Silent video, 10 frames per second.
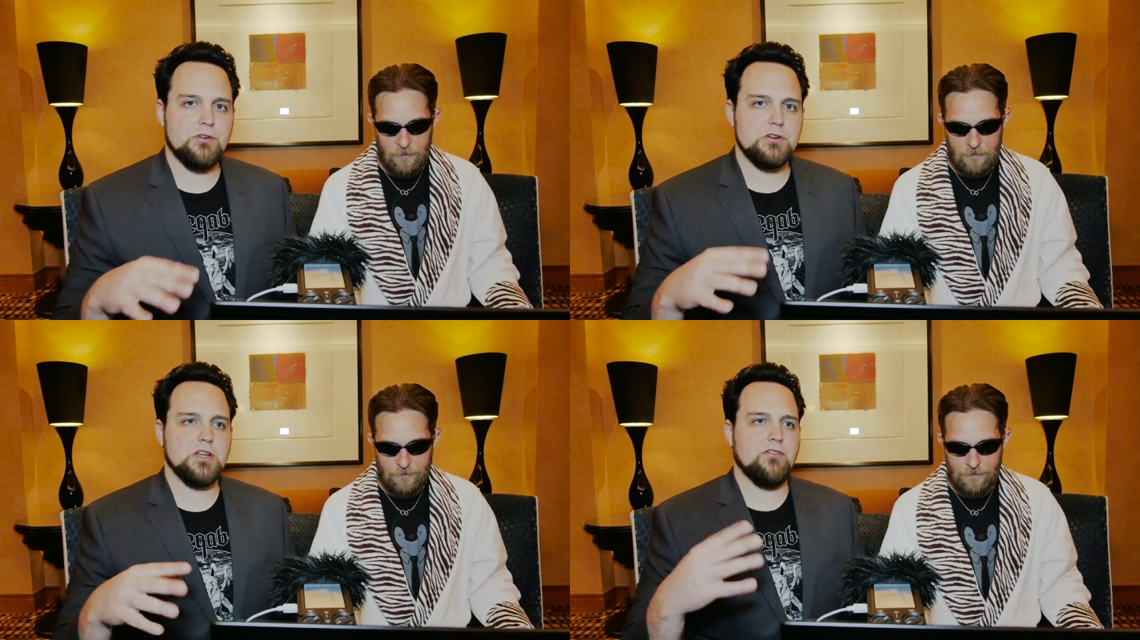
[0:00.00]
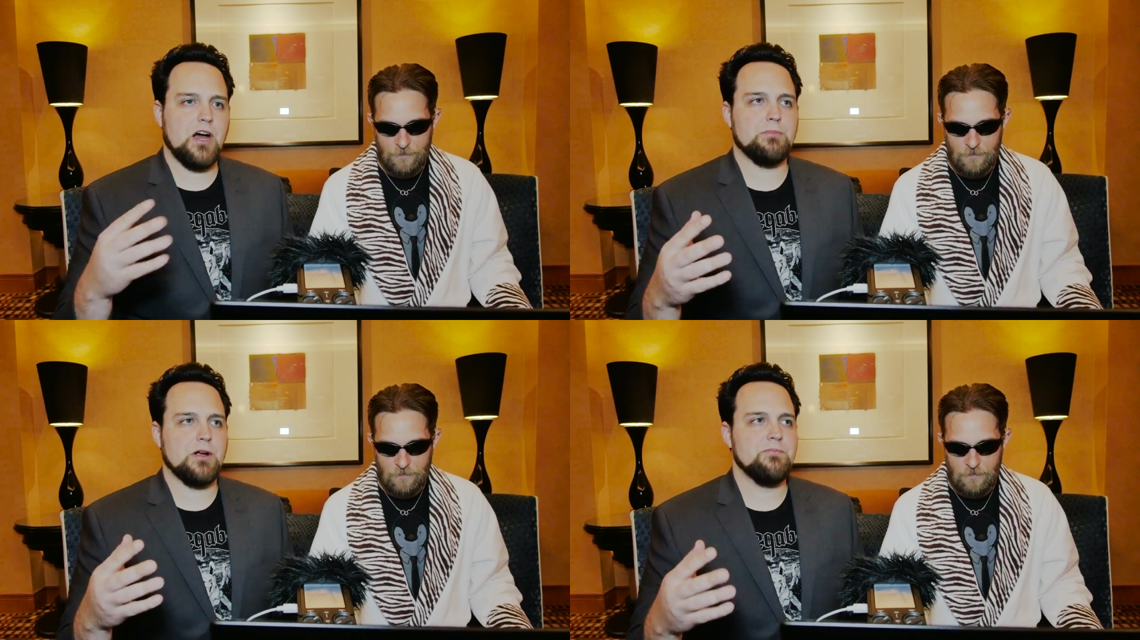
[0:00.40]
Speaker 1: First off,
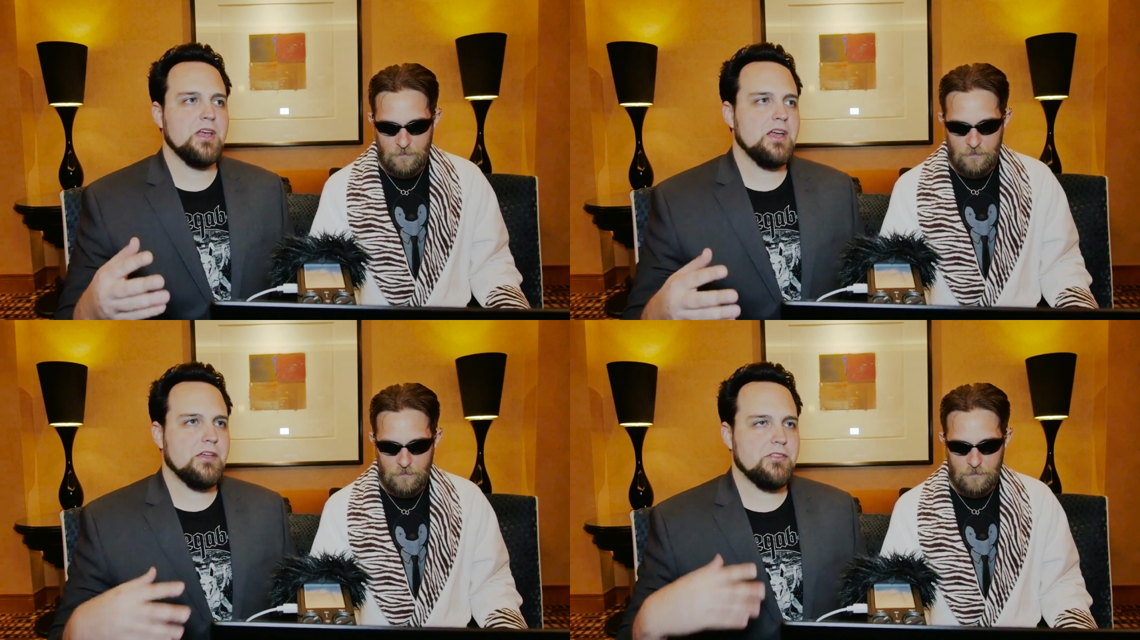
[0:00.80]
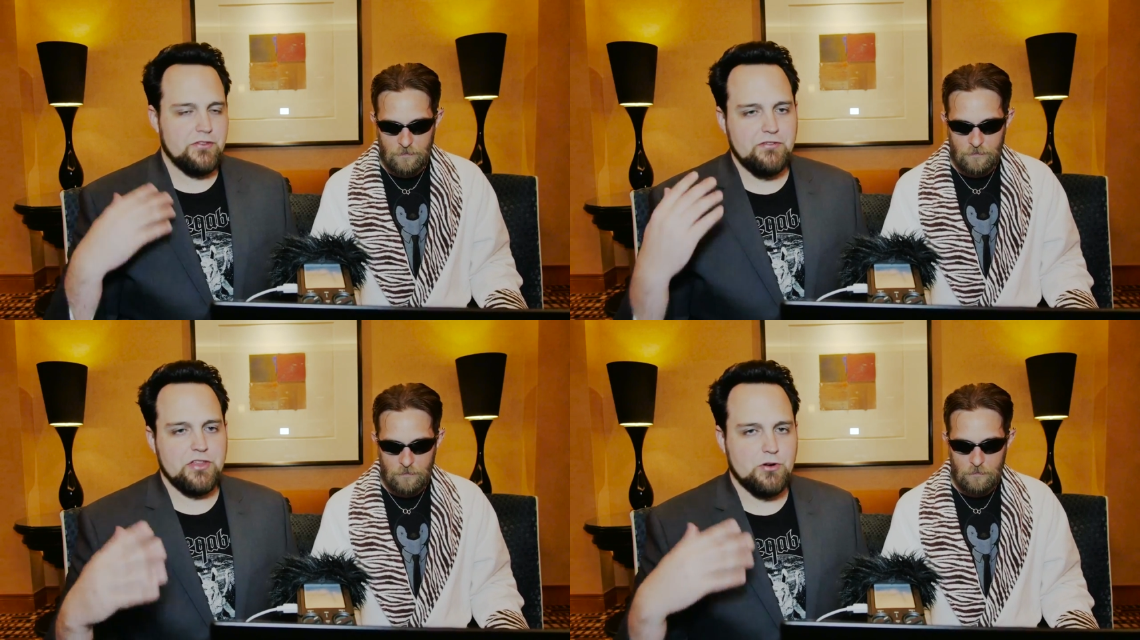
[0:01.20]
Opera, they,
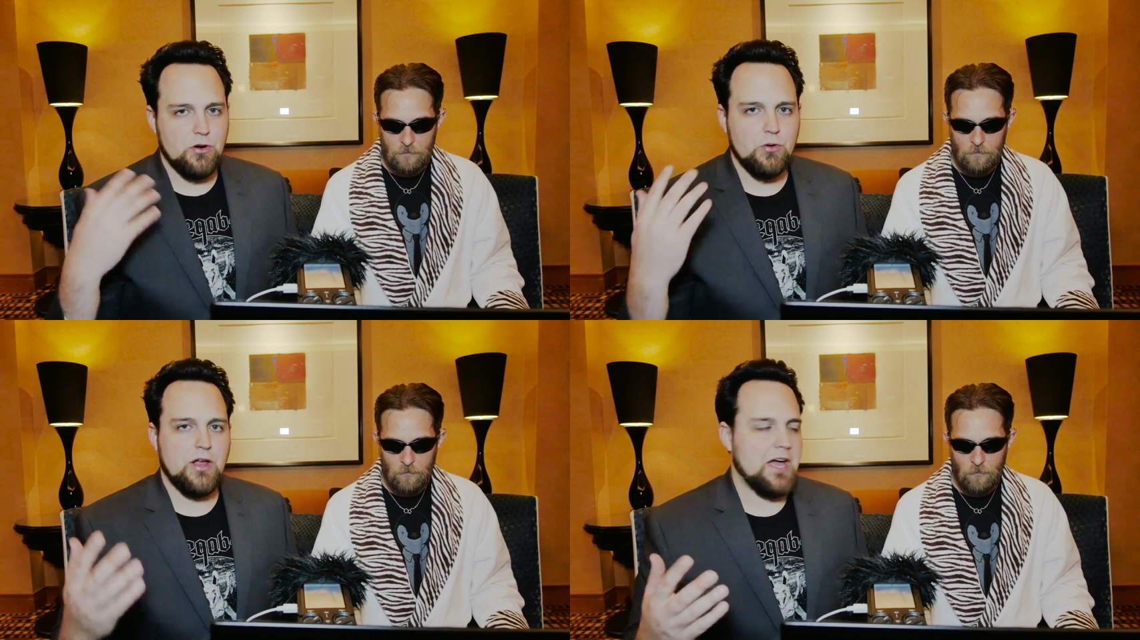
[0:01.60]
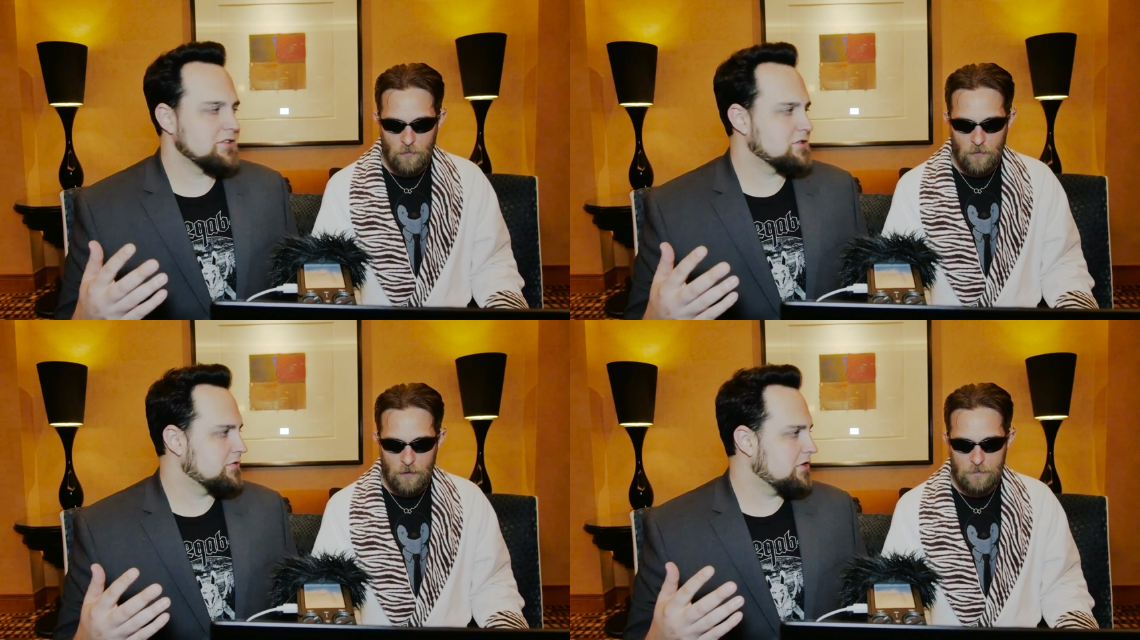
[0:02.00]
have got their own
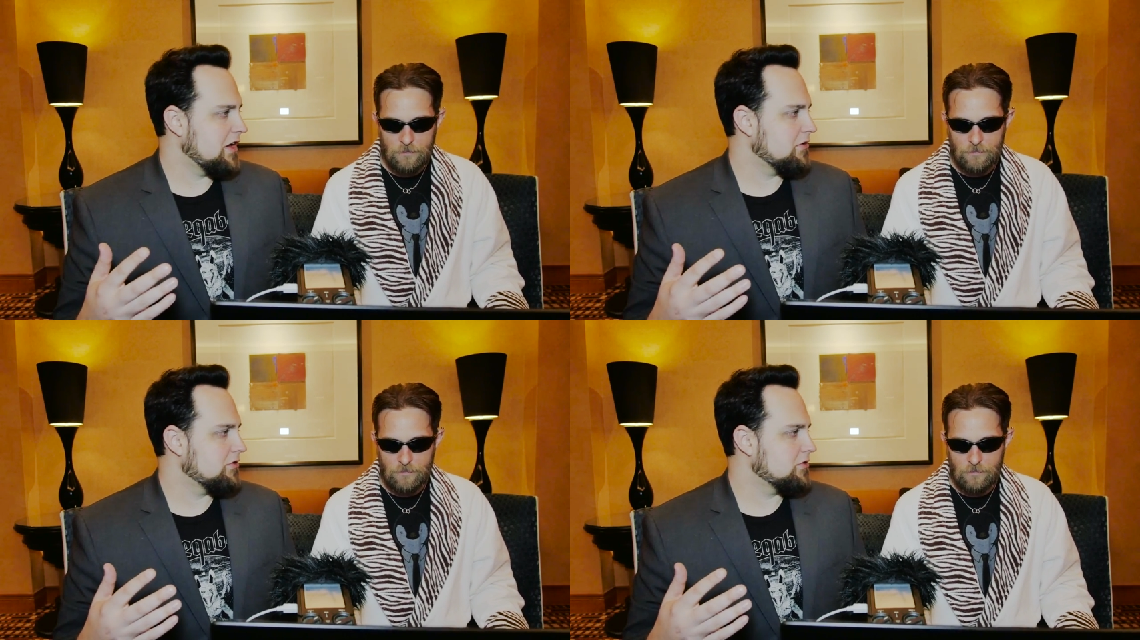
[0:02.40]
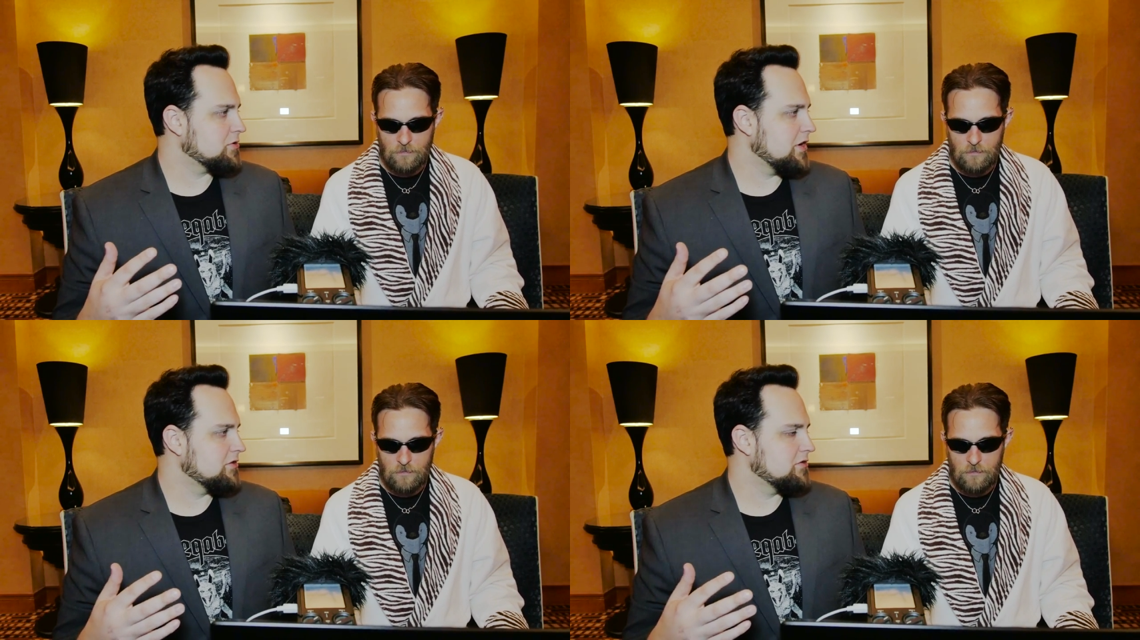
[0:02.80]
ad server that they're, they're
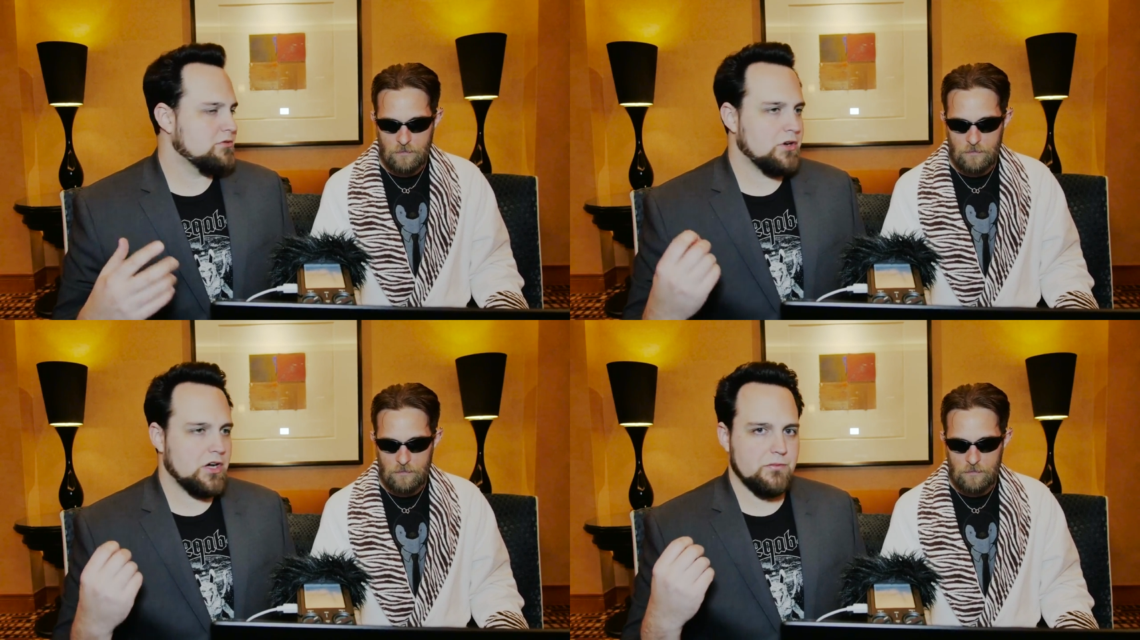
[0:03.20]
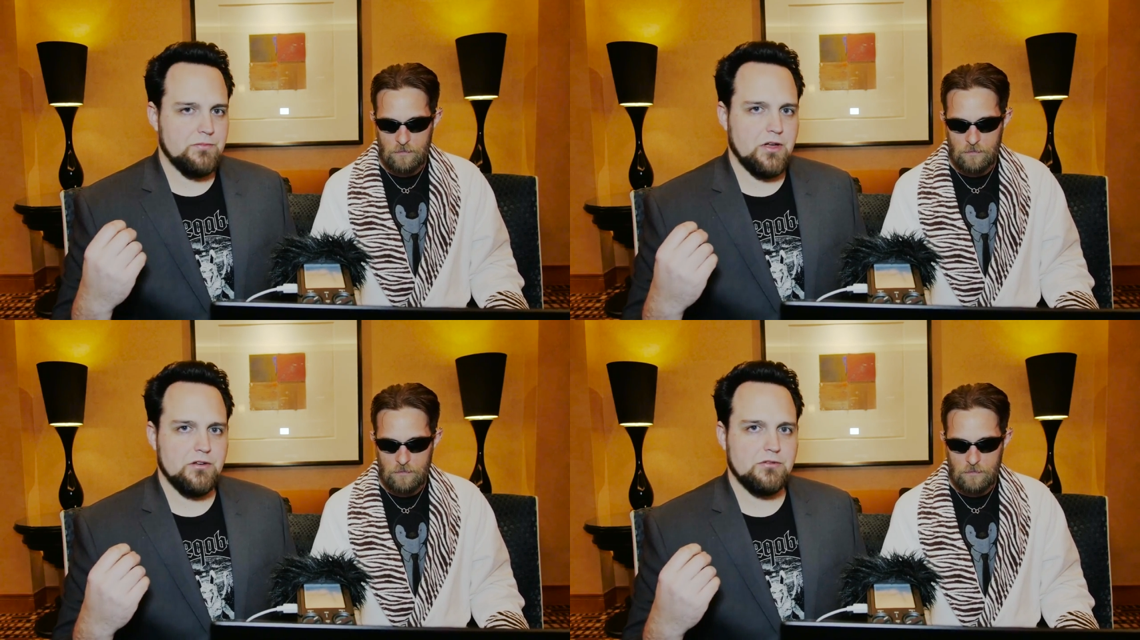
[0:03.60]
trying to, uh,
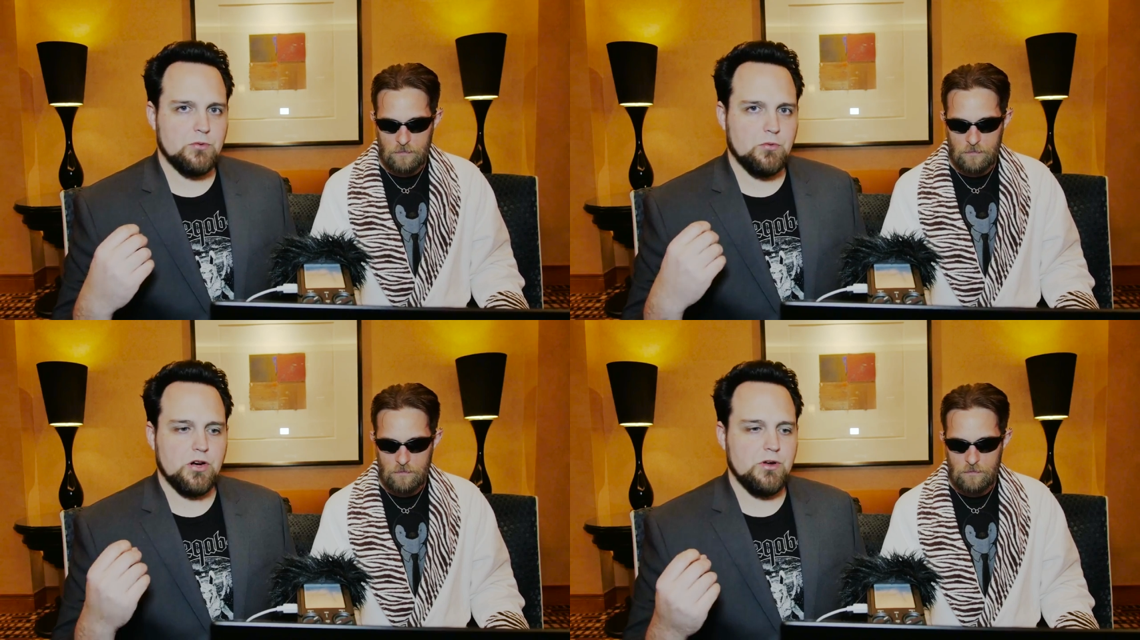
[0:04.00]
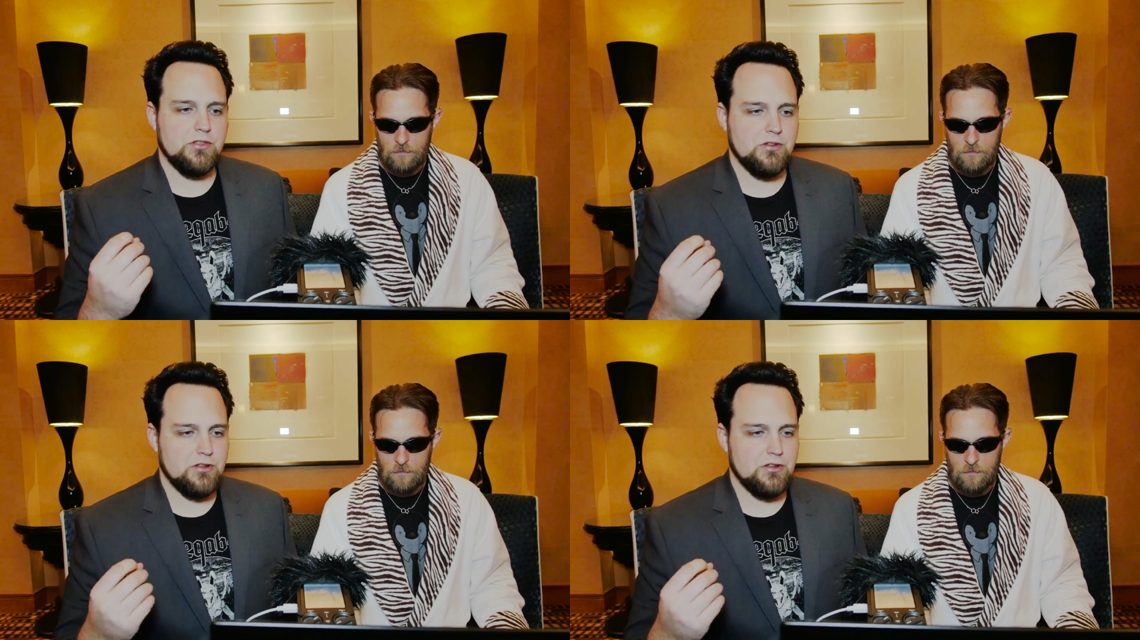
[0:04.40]
uh, to work with.